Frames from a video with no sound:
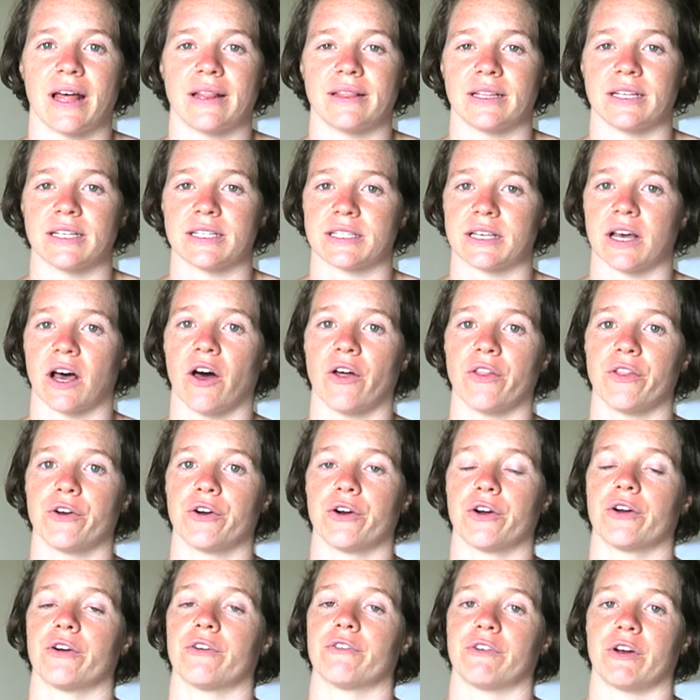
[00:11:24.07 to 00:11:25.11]
then this
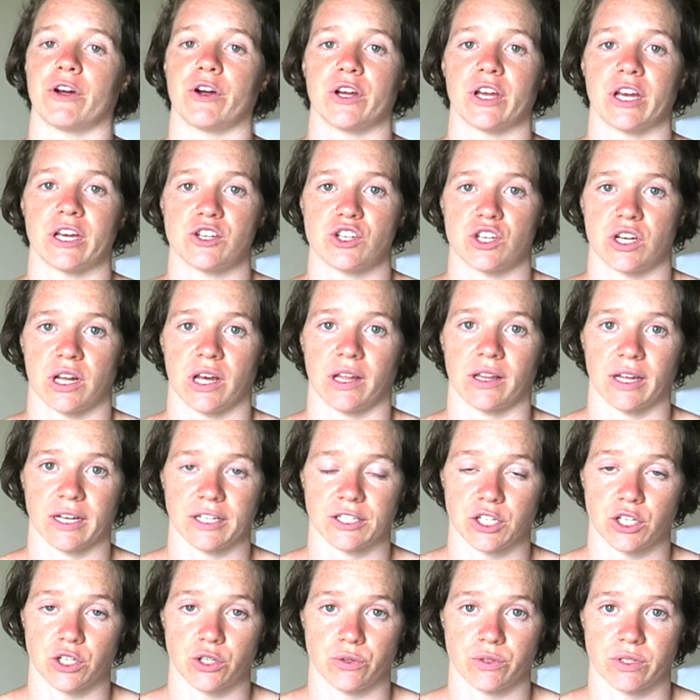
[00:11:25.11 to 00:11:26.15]
other variation I like
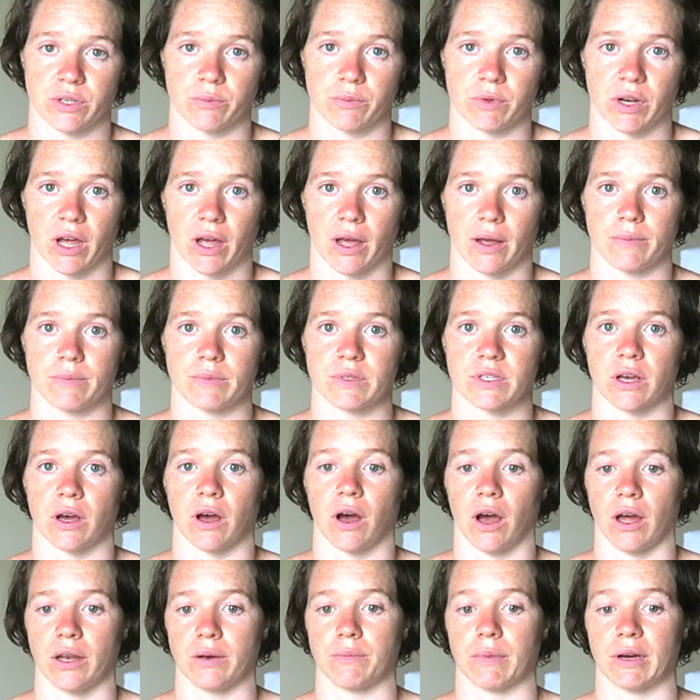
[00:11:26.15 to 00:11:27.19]
to do sometimes
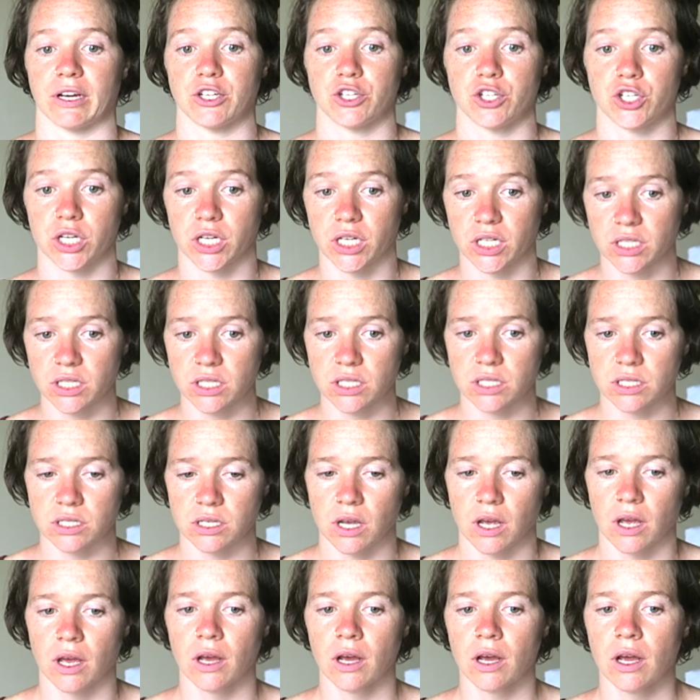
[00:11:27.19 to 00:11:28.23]
on my shins.
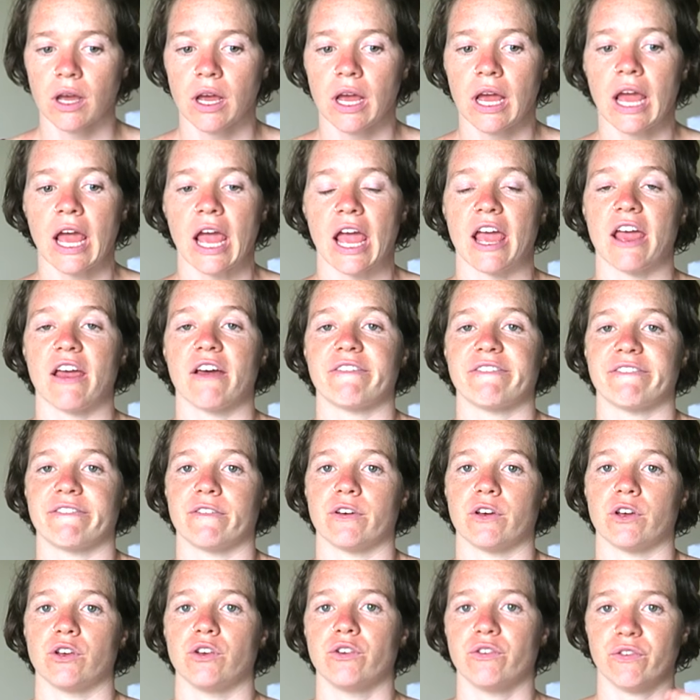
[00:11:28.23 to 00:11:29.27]
If
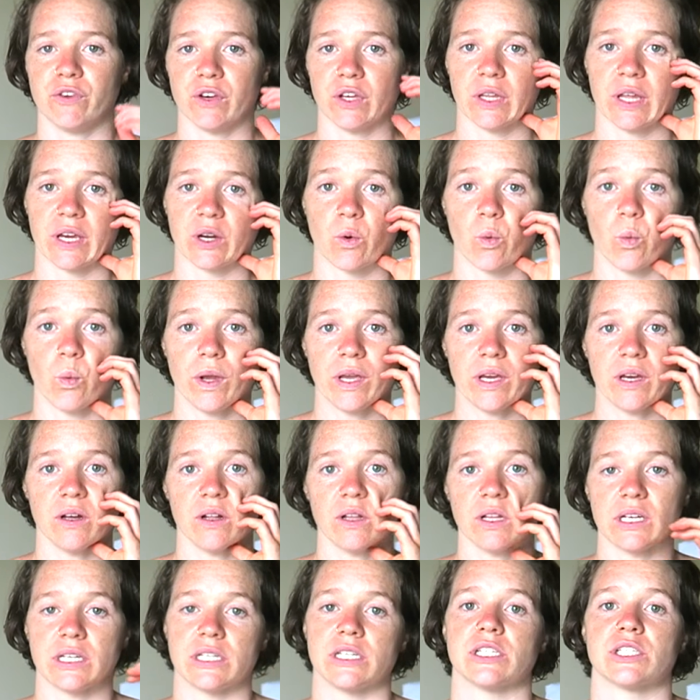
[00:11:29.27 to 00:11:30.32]
you feel like
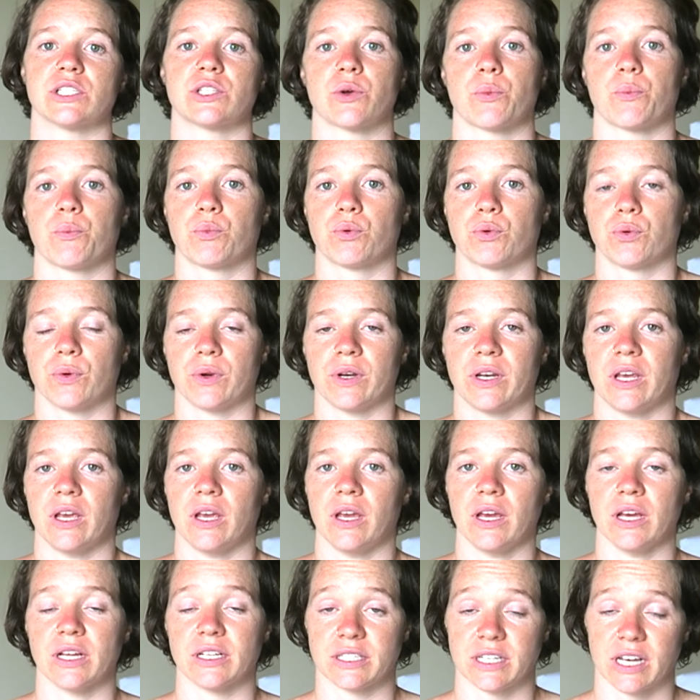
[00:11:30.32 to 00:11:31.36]
wheel is
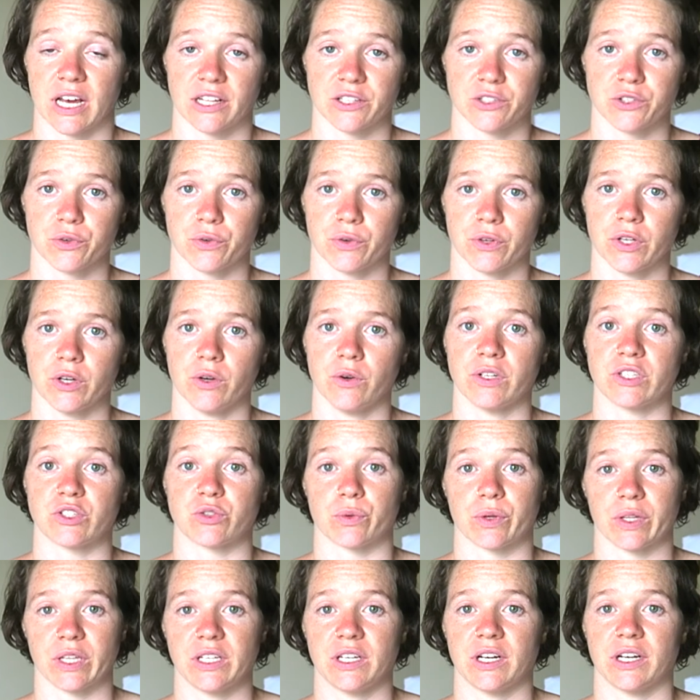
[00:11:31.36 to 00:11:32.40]
pretty intense for you, it's
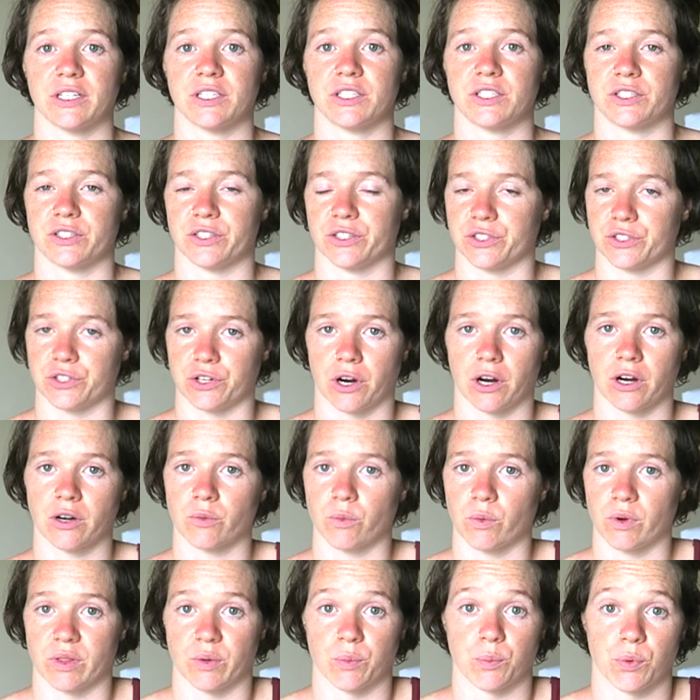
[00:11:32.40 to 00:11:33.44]
really nice to start
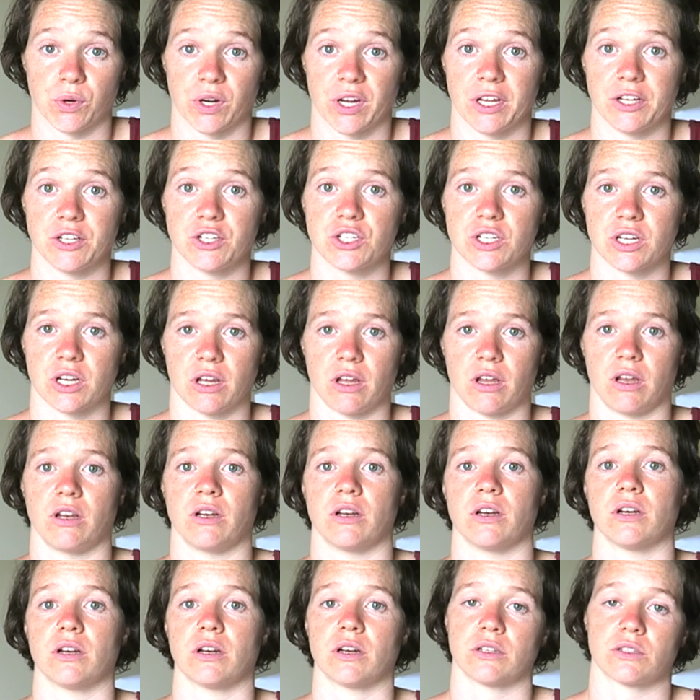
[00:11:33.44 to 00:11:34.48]
with bridge and
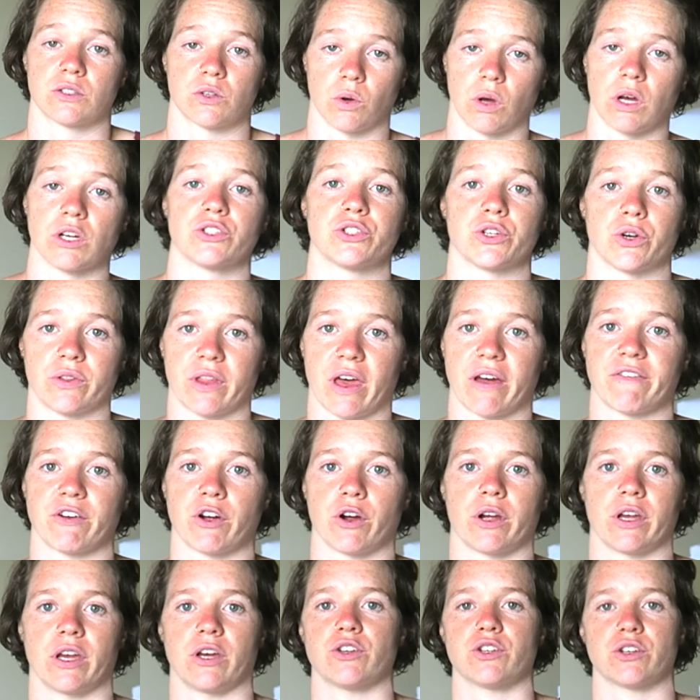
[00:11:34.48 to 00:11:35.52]
so I'll show that
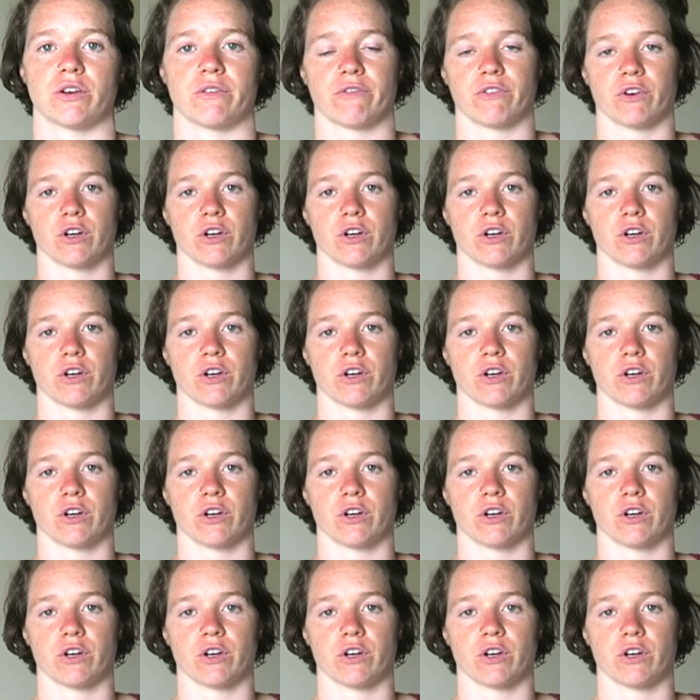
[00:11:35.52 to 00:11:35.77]
variation